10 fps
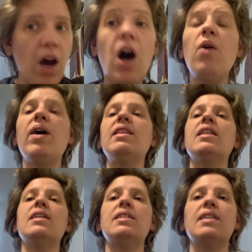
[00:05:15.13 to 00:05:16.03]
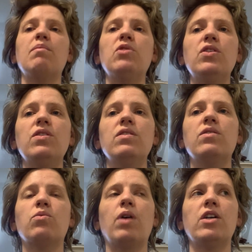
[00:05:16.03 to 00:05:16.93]
Oh, and then the doubles
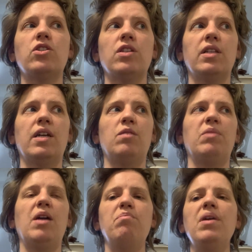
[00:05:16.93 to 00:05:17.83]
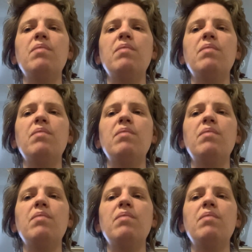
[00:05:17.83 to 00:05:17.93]
rushed a little bit.